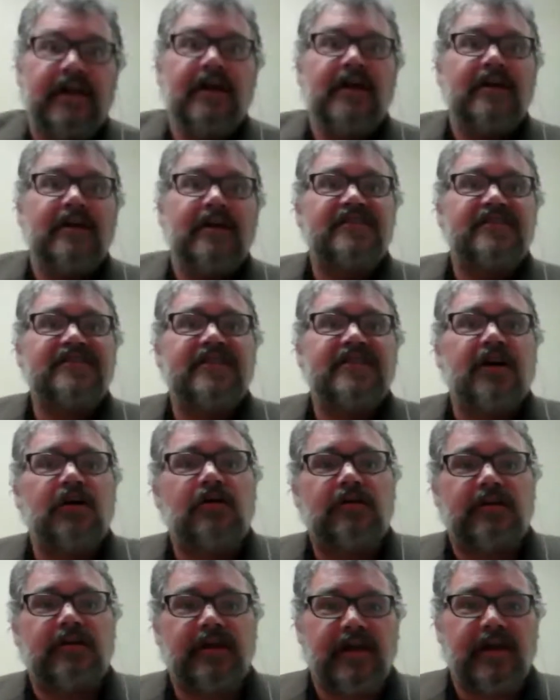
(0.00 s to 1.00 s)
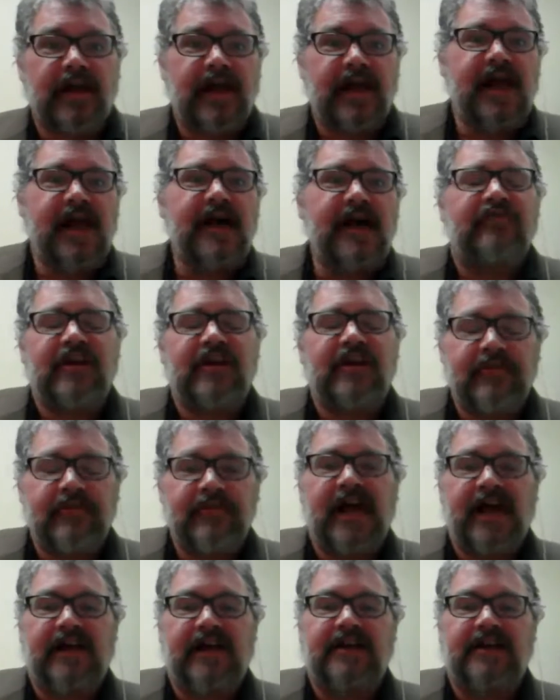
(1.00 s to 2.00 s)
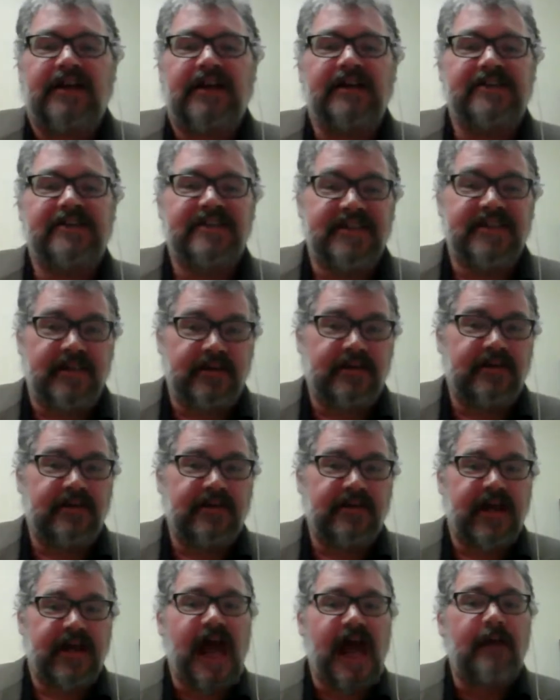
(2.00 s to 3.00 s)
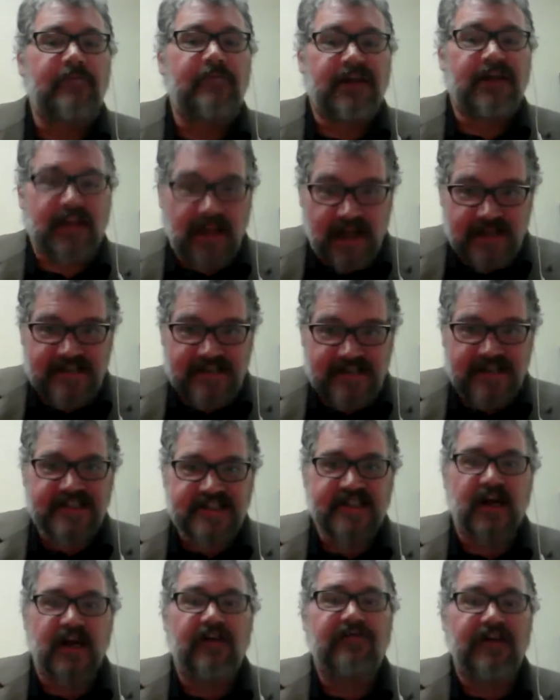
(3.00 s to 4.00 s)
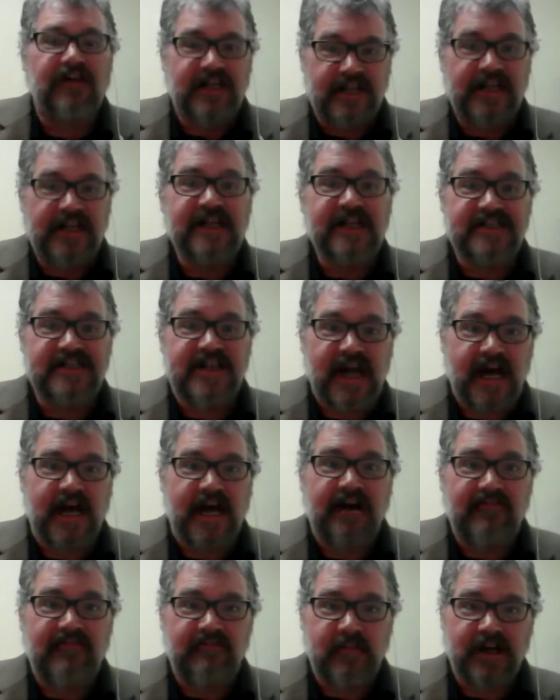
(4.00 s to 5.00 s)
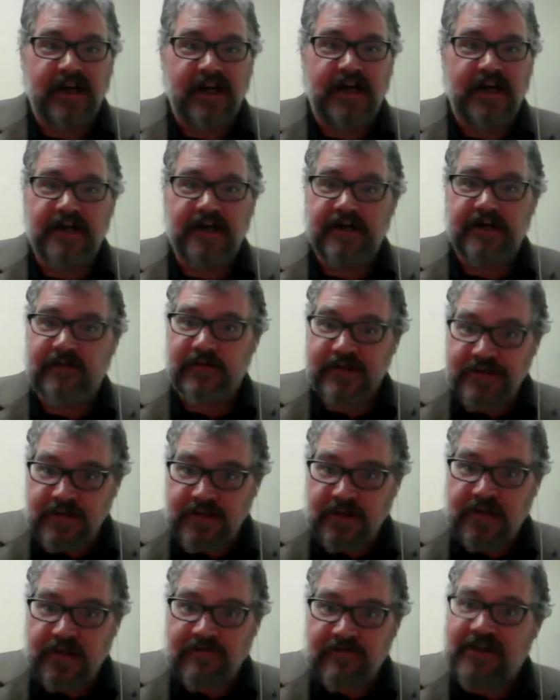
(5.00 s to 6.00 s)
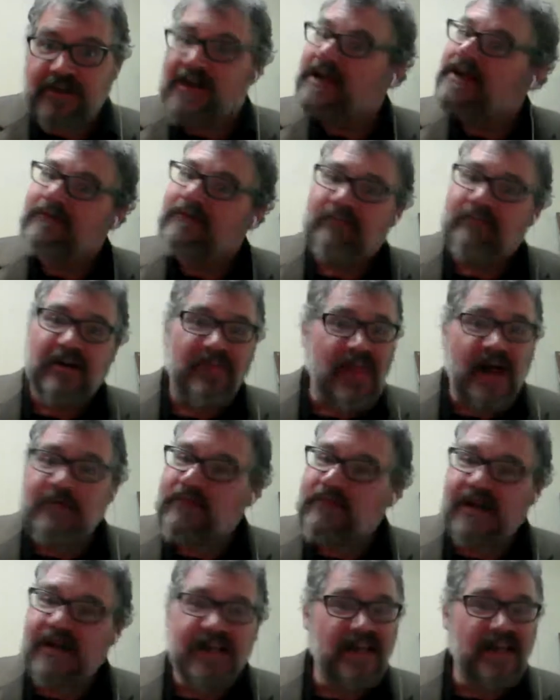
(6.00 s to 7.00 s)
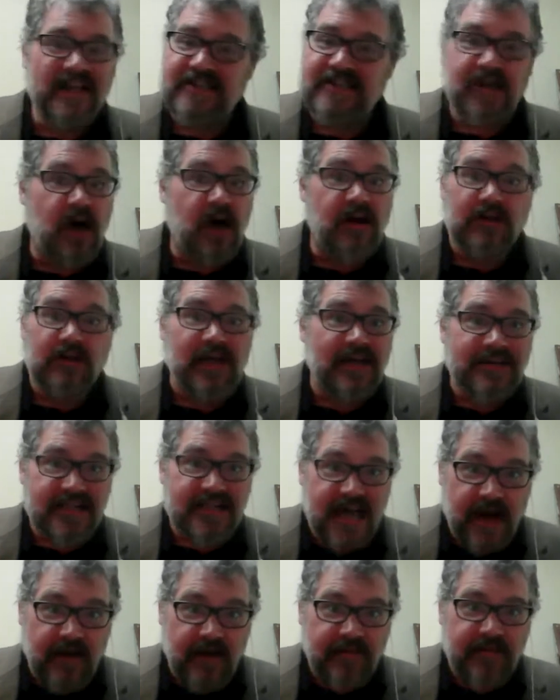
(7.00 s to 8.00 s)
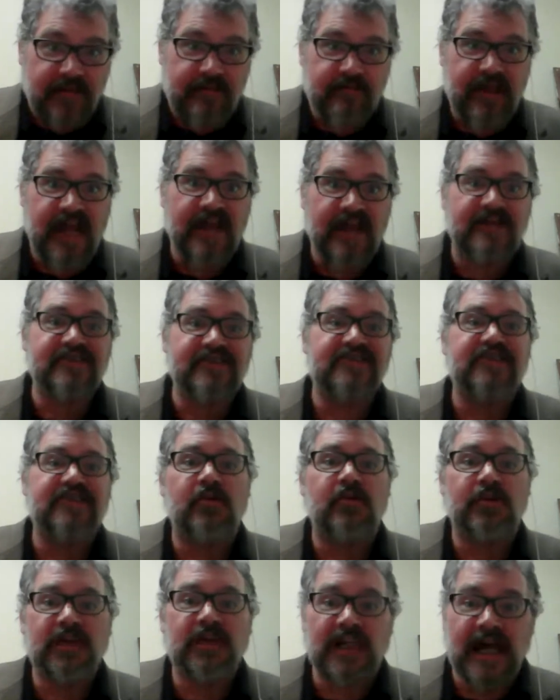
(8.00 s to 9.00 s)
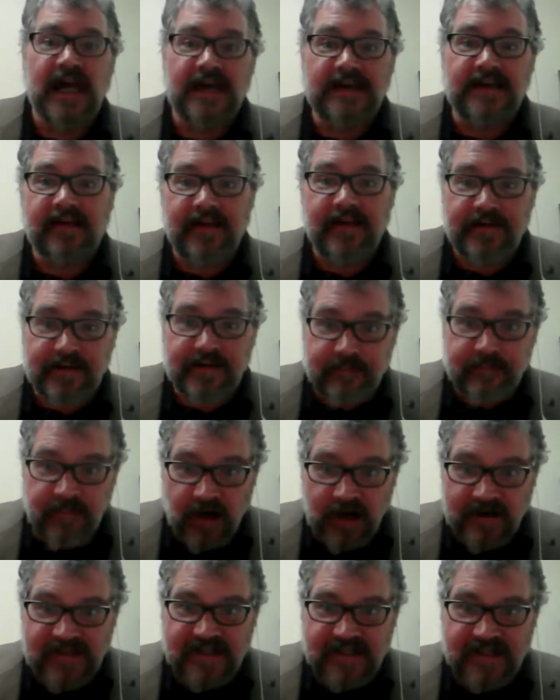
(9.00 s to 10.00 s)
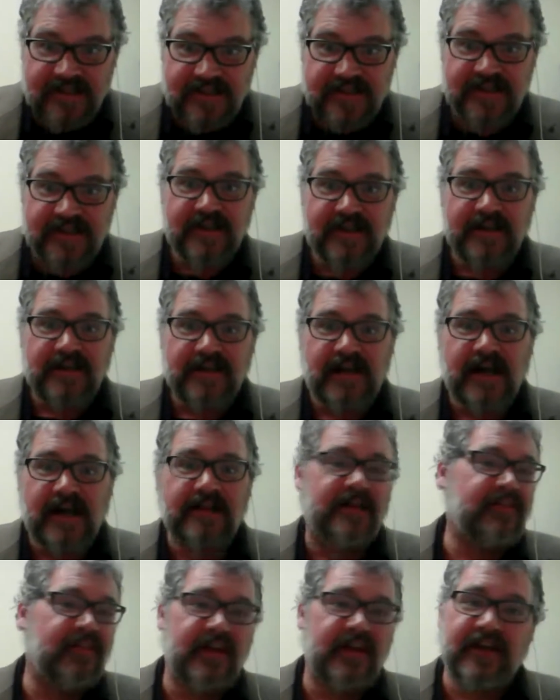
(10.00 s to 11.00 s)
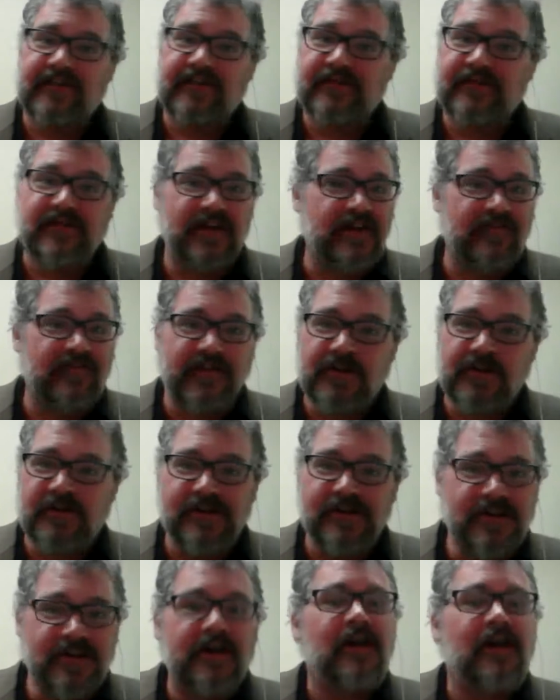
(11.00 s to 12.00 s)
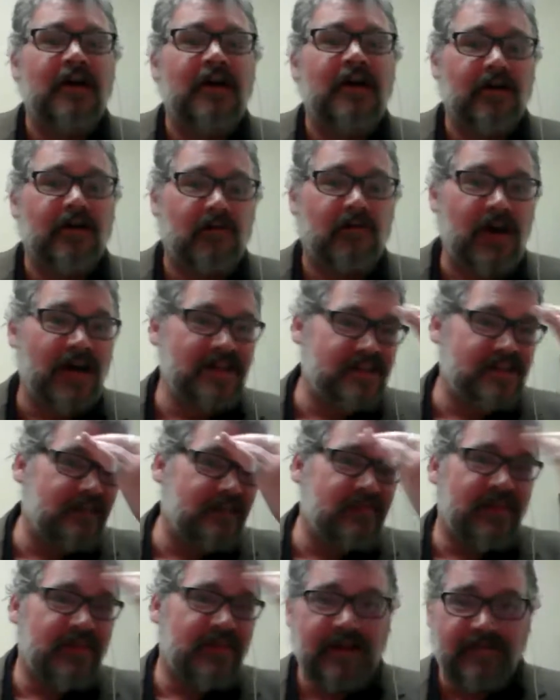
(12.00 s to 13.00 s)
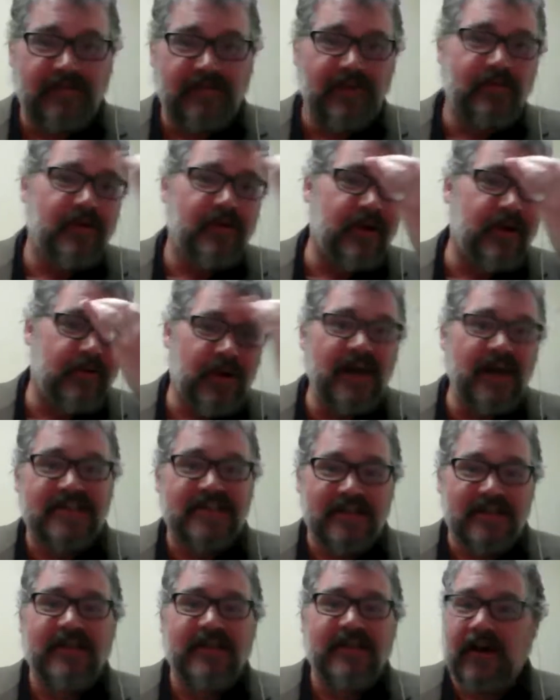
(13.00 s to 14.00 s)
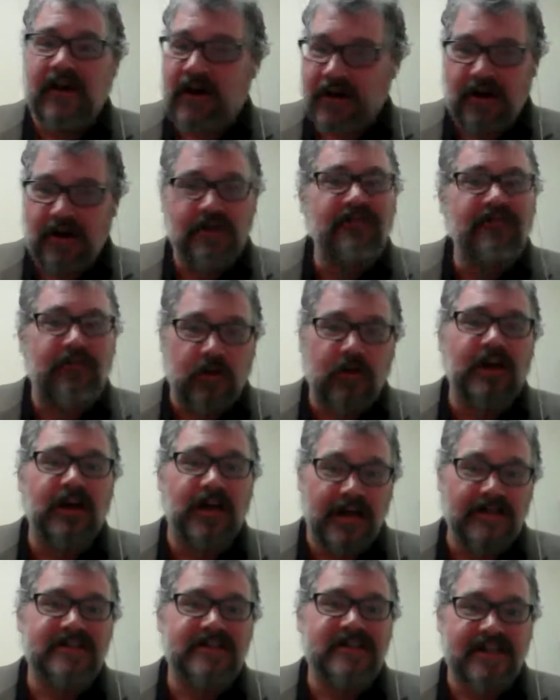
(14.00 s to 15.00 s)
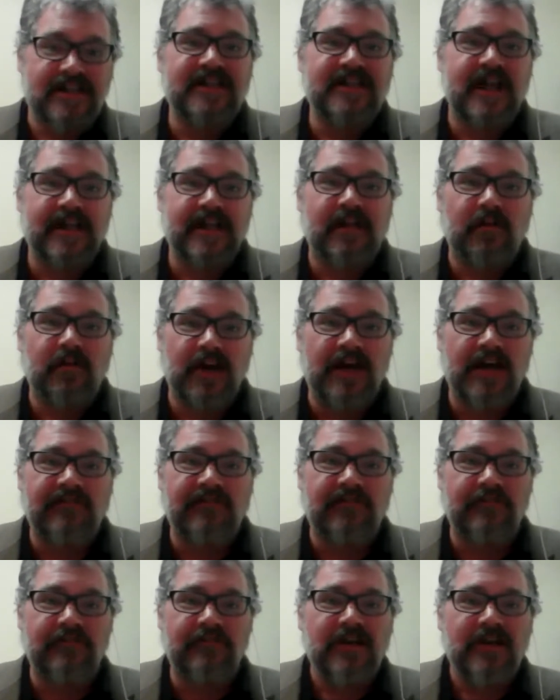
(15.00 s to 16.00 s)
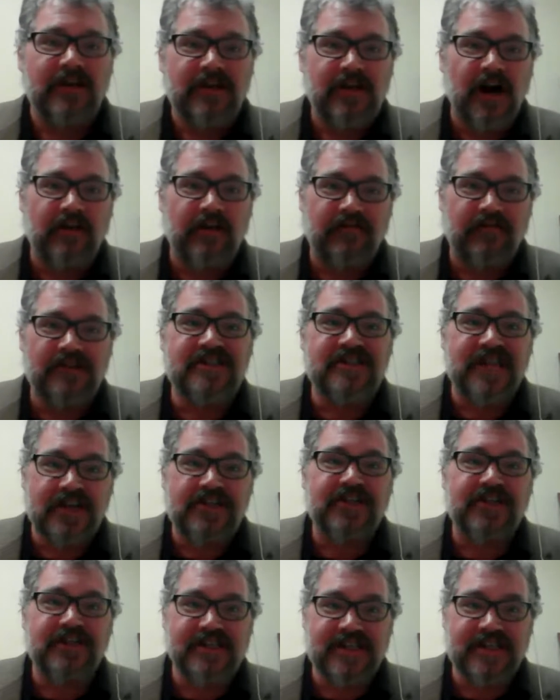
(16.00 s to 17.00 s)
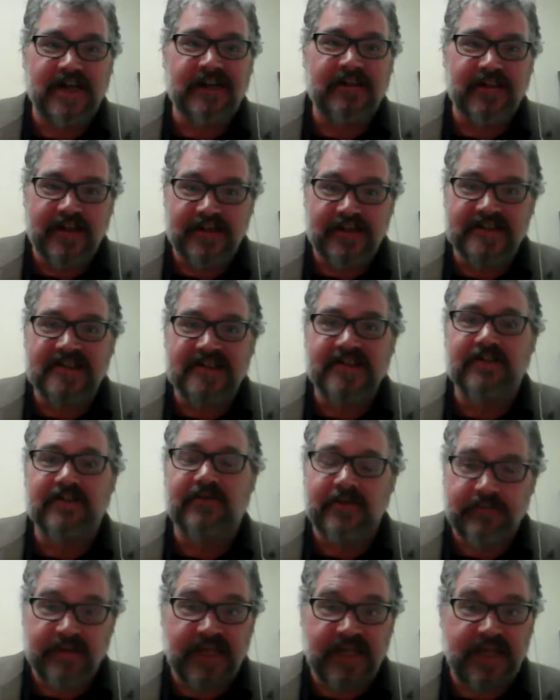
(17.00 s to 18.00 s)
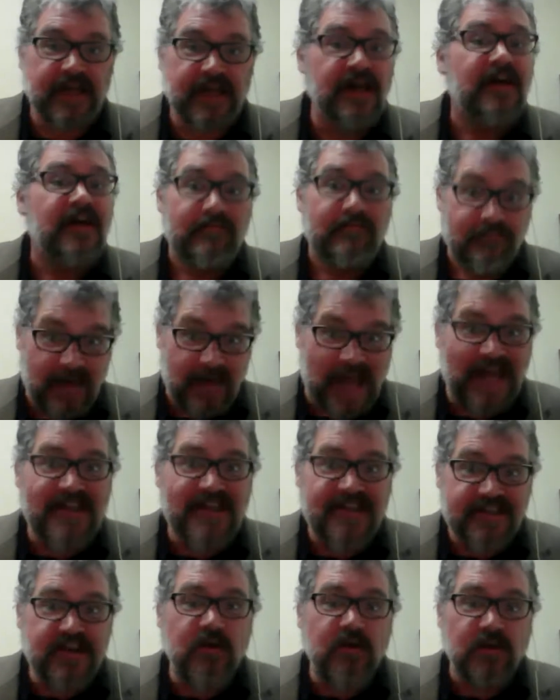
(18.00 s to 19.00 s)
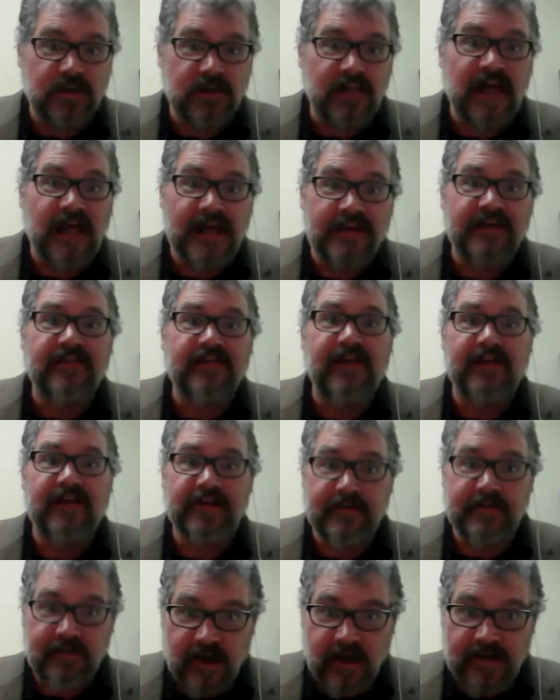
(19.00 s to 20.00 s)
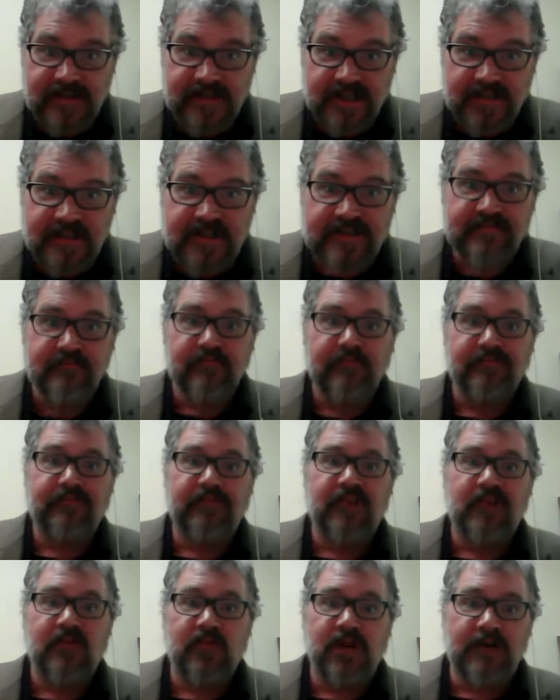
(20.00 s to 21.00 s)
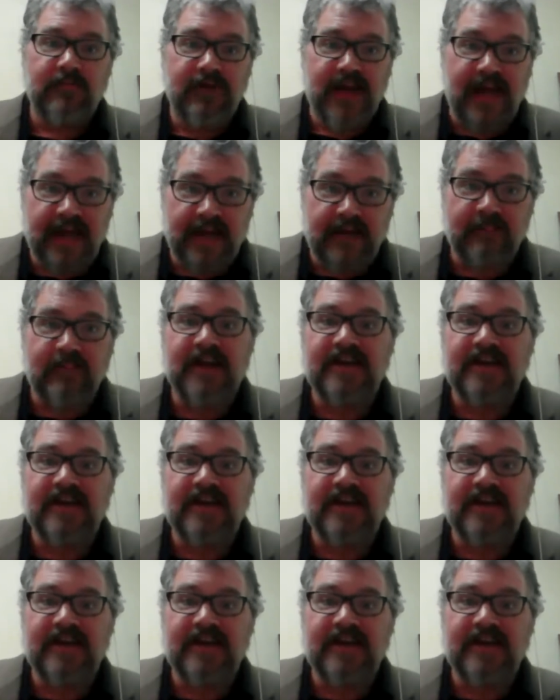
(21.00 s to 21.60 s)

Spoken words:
So every bank needs to capitalize itself. It needs to have money in reserve, but that money is not lent out. Banks don't lend their deposits. I think that if you were to write something, if we were to write something on our foreheads to take away from conversations like this, it would be banks don't lend their deposits. When a bank makes